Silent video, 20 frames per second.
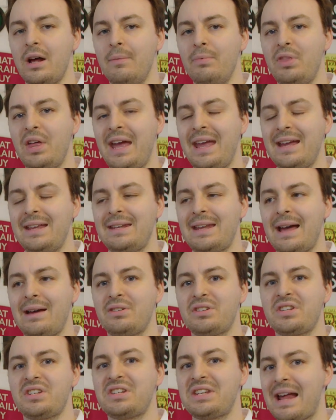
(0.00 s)
They
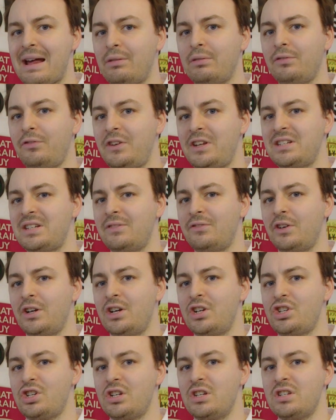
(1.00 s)
announced sound-fitted
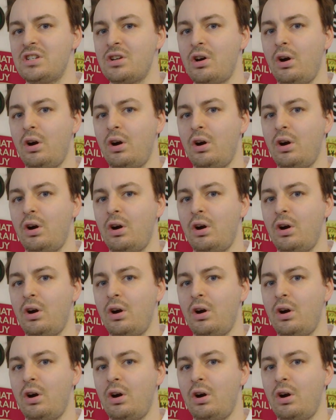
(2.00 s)
versions